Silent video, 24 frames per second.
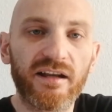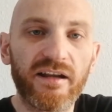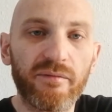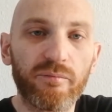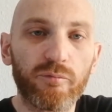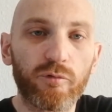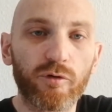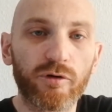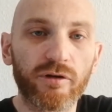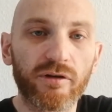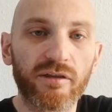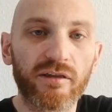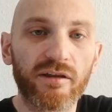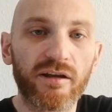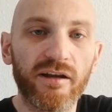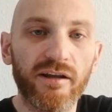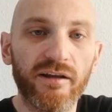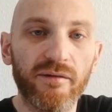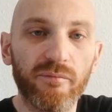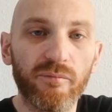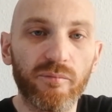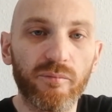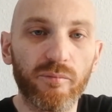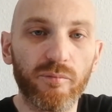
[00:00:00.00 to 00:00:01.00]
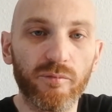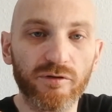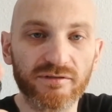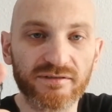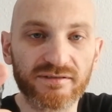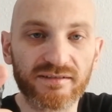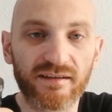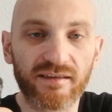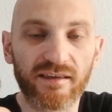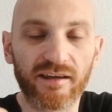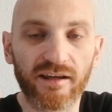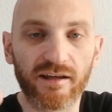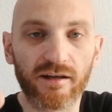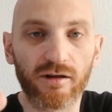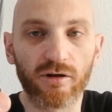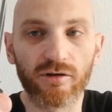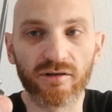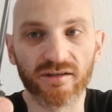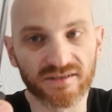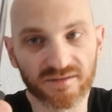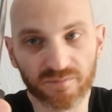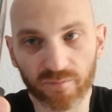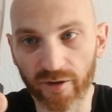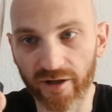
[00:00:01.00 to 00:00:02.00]
3.3 mils thick
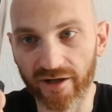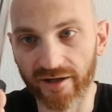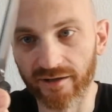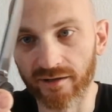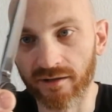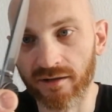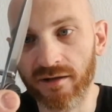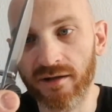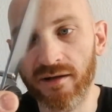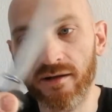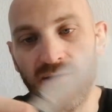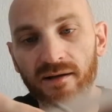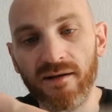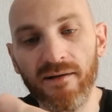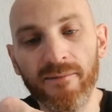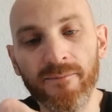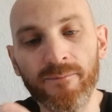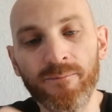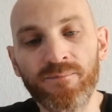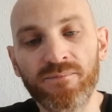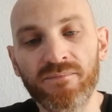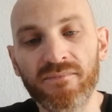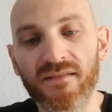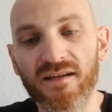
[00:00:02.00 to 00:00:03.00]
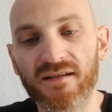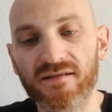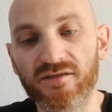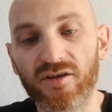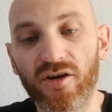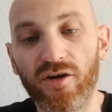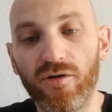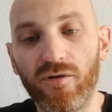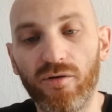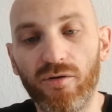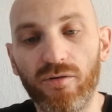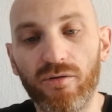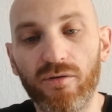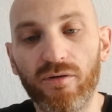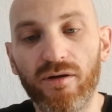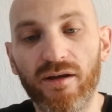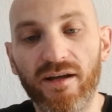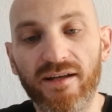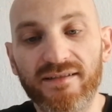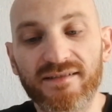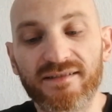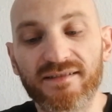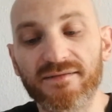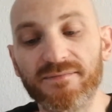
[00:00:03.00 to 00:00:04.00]
on the spine. So
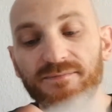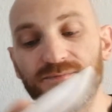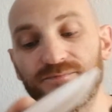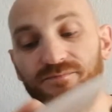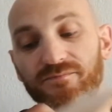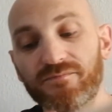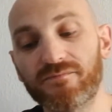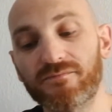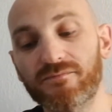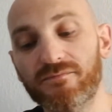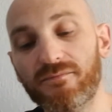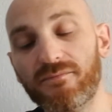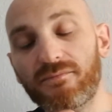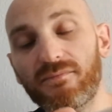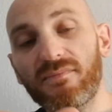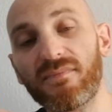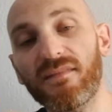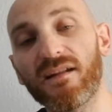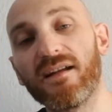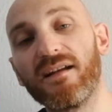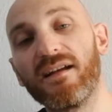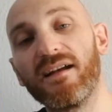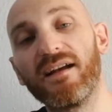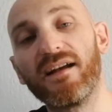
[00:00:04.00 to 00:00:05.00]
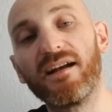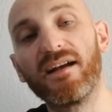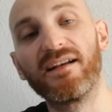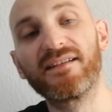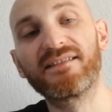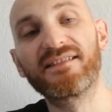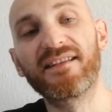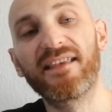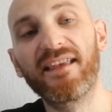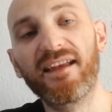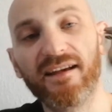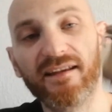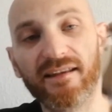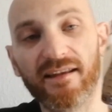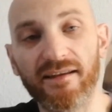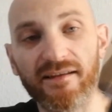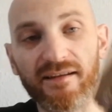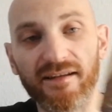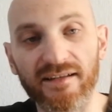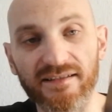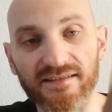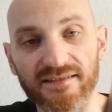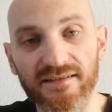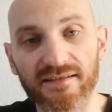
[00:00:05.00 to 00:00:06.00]
it's thicker than
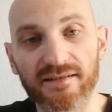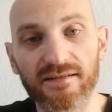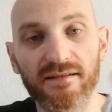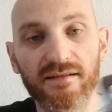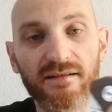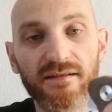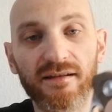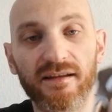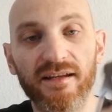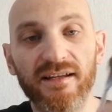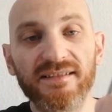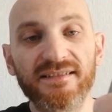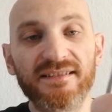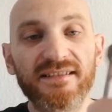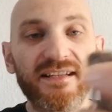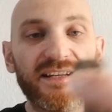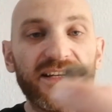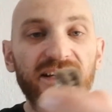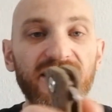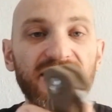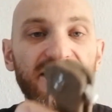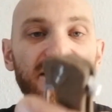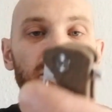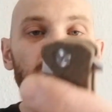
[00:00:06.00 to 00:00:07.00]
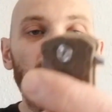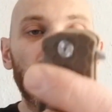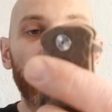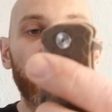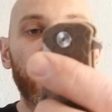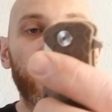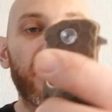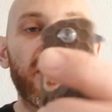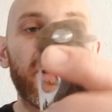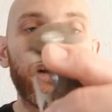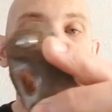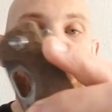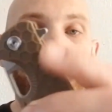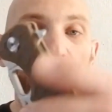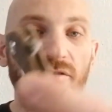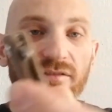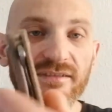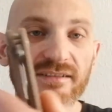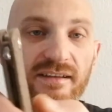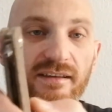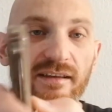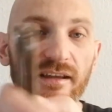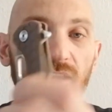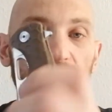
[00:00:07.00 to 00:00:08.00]
this. This is about 3
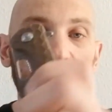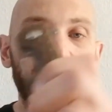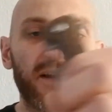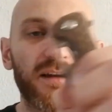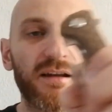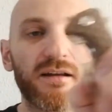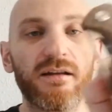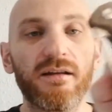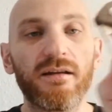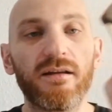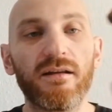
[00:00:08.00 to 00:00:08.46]
mils thick.